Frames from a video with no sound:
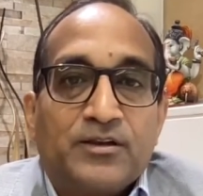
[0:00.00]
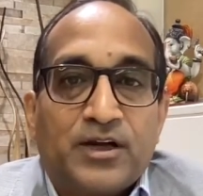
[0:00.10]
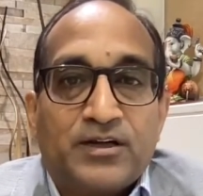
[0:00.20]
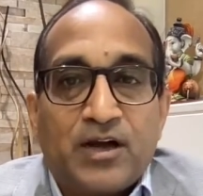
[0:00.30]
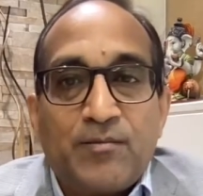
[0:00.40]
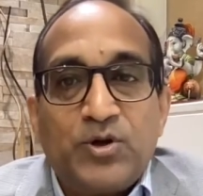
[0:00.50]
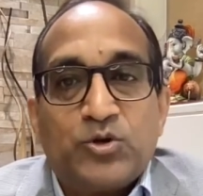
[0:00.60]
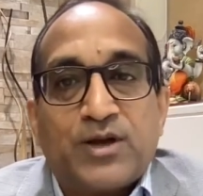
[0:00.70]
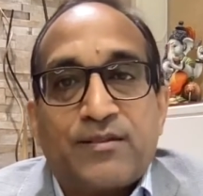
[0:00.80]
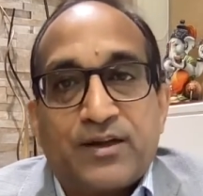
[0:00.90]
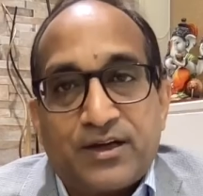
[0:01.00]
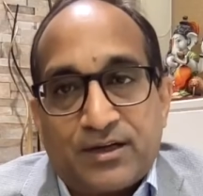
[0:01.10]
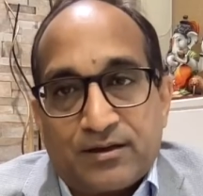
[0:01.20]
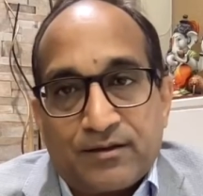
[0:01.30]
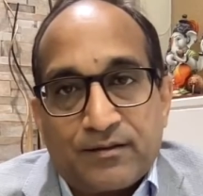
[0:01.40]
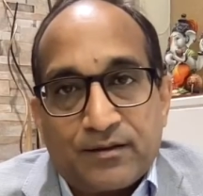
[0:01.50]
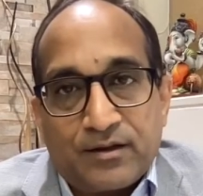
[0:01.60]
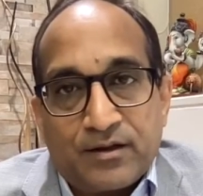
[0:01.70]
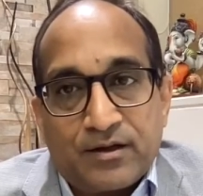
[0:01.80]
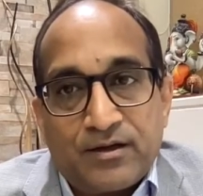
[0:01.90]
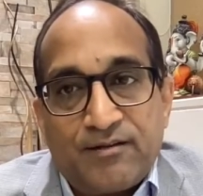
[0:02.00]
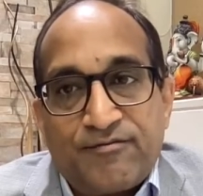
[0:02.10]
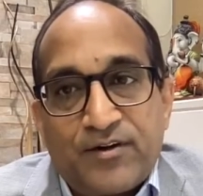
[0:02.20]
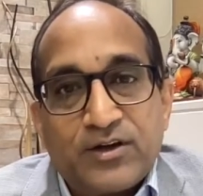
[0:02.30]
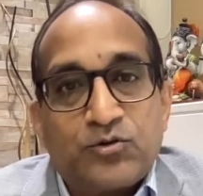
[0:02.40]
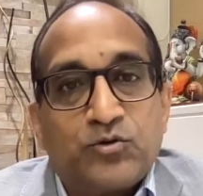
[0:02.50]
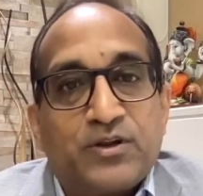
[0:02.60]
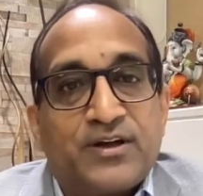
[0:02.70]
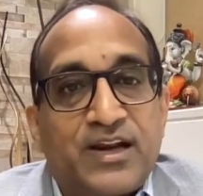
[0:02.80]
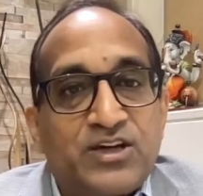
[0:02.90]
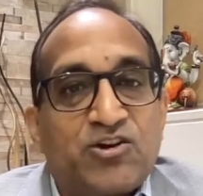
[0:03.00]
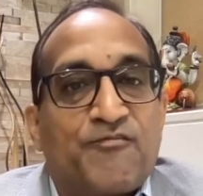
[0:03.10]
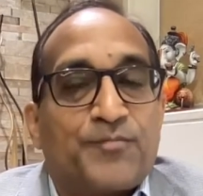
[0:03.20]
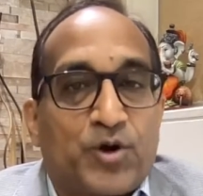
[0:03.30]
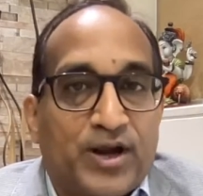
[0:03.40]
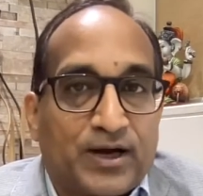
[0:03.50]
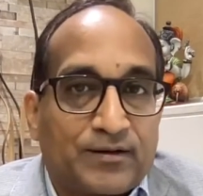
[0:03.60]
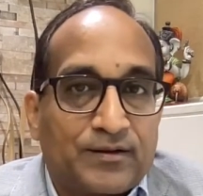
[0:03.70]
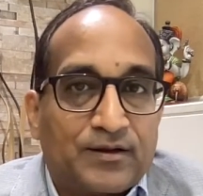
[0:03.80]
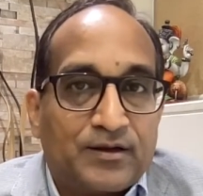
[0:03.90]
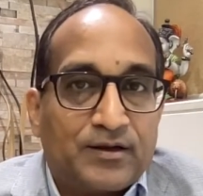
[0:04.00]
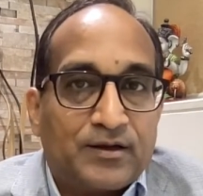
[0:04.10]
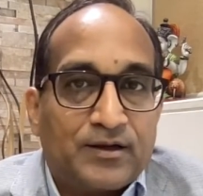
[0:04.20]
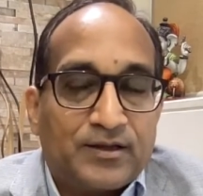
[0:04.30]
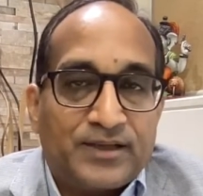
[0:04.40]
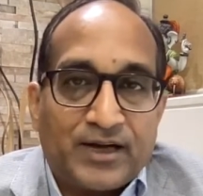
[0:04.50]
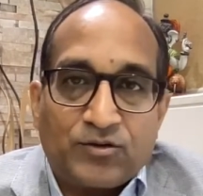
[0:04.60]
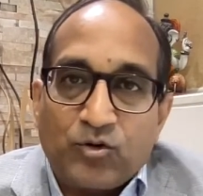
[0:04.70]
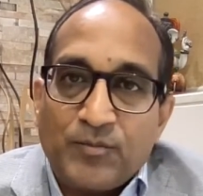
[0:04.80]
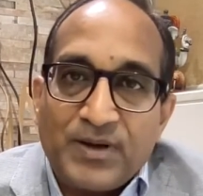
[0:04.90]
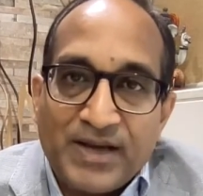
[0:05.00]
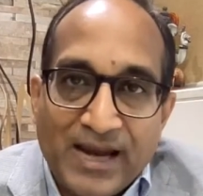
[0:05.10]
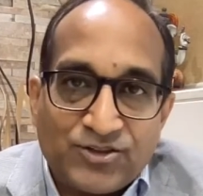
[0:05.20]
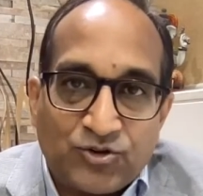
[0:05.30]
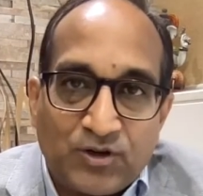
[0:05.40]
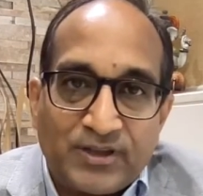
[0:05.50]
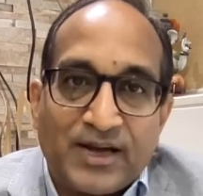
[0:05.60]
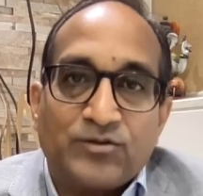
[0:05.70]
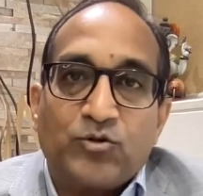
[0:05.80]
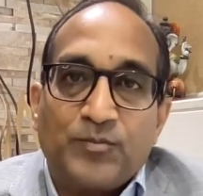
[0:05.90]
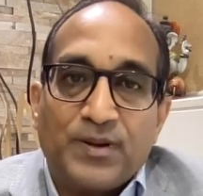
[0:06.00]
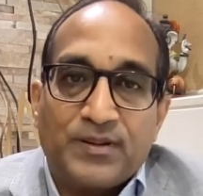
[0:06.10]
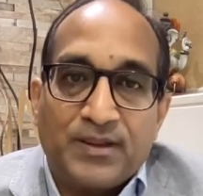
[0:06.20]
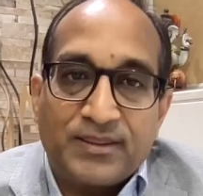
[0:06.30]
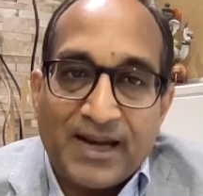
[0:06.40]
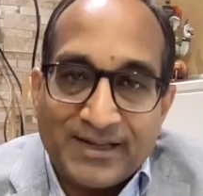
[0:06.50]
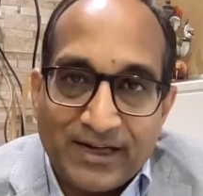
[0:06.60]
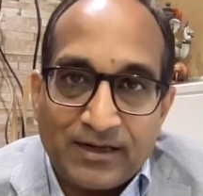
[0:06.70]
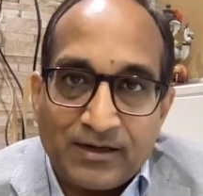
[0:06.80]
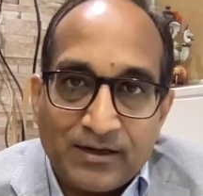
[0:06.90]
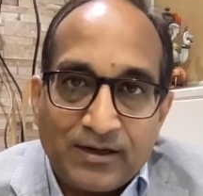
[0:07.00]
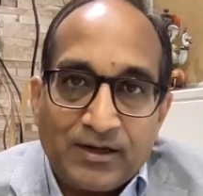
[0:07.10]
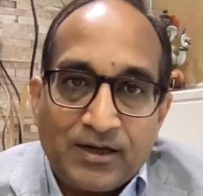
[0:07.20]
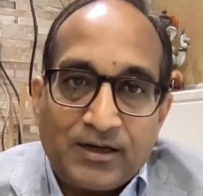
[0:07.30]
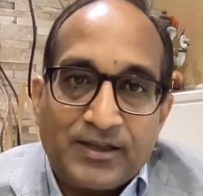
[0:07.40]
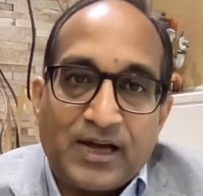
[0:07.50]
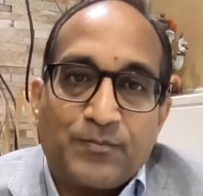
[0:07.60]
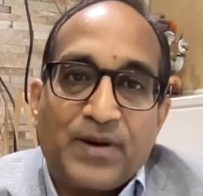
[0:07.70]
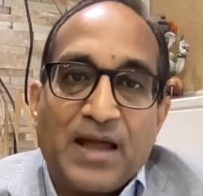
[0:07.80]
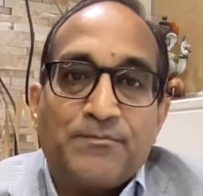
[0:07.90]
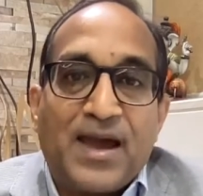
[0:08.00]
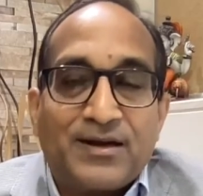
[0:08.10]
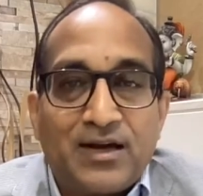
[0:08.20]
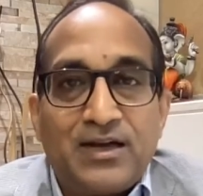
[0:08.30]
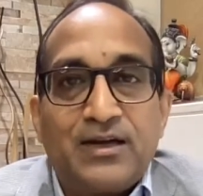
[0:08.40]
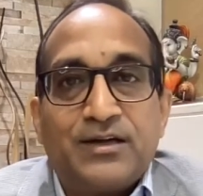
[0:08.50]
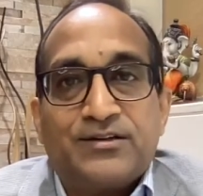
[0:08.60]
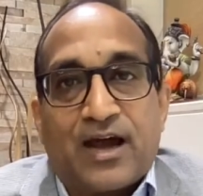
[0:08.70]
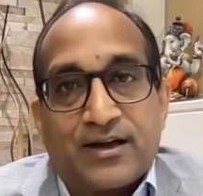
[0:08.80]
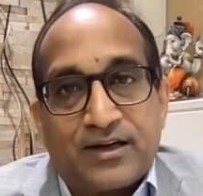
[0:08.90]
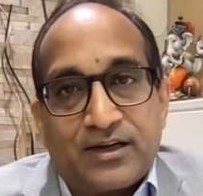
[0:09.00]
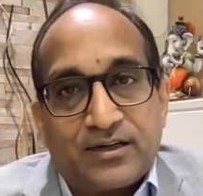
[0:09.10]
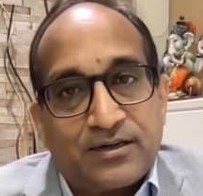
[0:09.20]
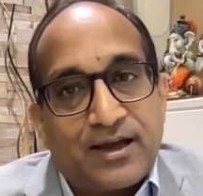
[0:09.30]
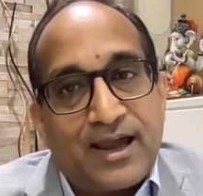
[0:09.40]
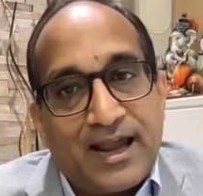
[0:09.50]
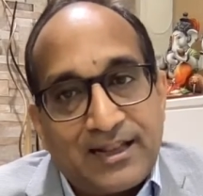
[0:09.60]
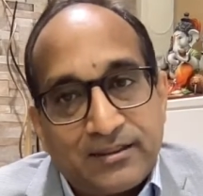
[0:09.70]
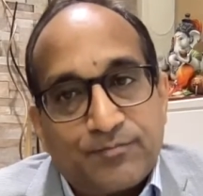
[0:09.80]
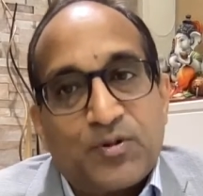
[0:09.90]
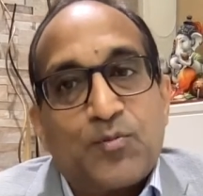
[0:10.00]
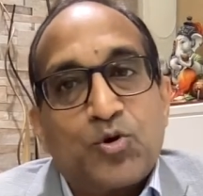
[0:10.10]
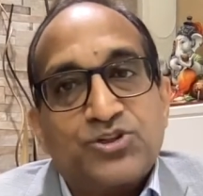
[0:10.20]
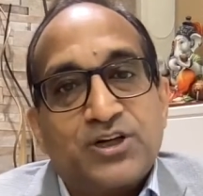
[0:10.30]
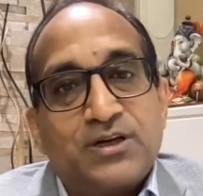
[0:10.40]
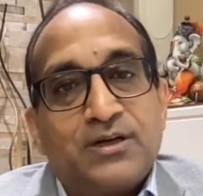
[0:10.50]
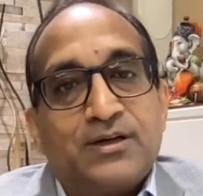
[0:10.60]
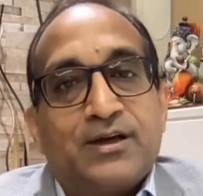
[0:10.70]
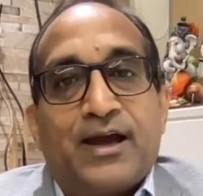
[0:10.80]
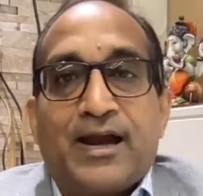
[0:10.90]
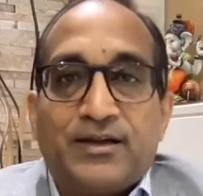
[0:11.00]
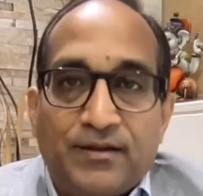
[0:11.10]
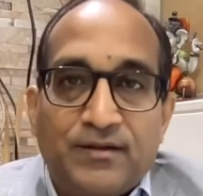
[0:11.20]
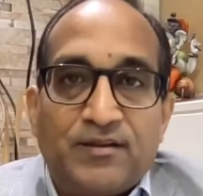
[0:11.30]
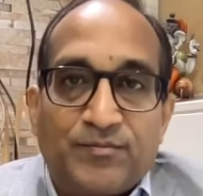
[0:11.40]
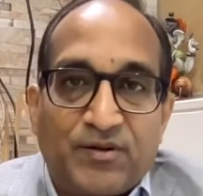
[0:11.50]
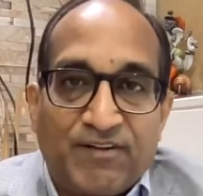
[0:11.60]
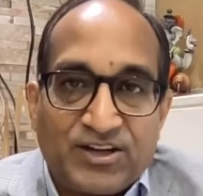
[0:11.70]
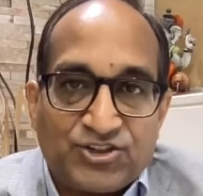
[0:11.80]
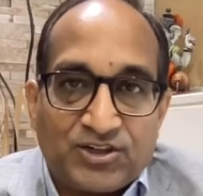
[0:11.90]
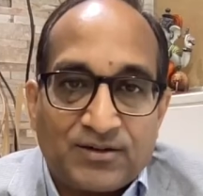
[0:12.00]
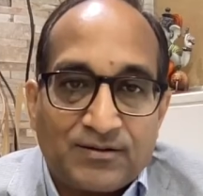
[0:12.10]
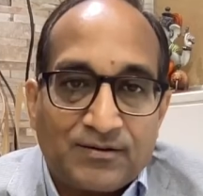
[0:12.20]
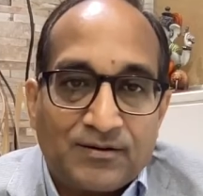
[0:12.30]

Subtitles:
The term nutraceuticals refer to the range of products that could be natural, that could be synthetic, that primarily target health promotion and disease prevention.